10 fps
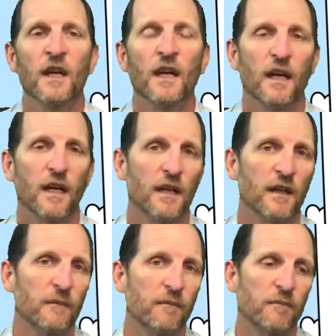
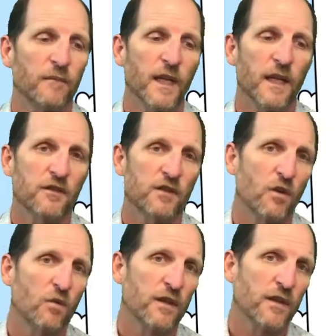And
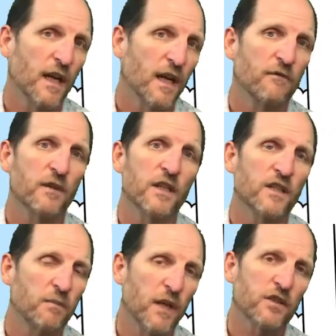so with every
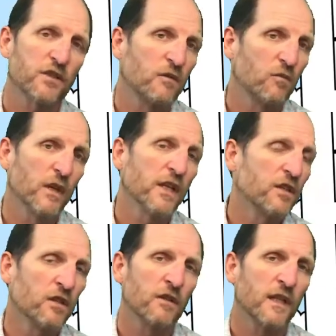inspection, we
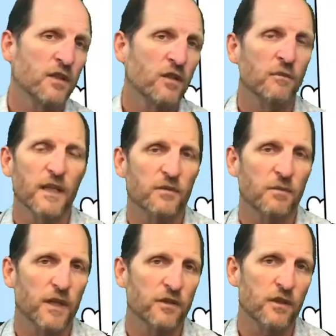do a termite
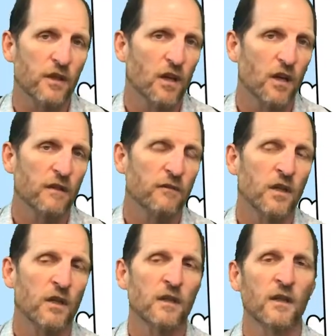inspection. All
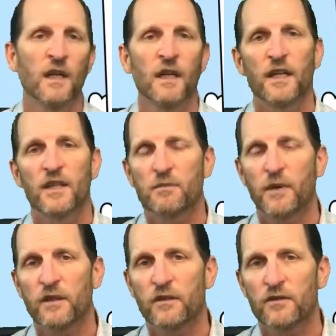of our
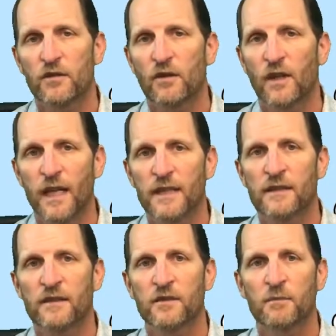inspectors are
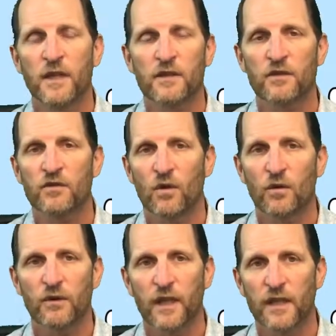licensed pest
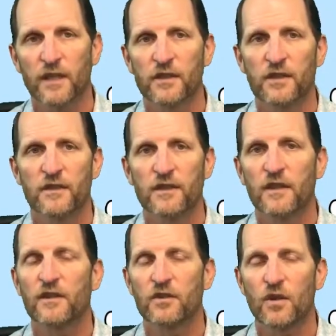control technicians
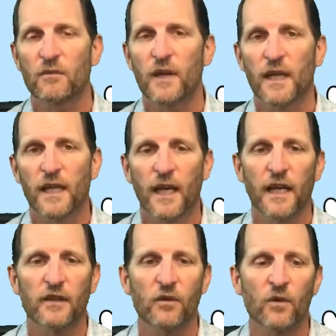in the termite
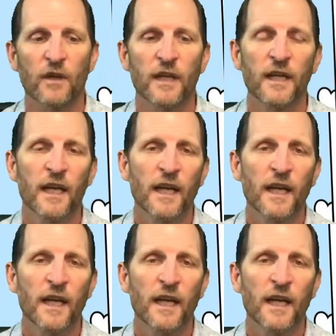category.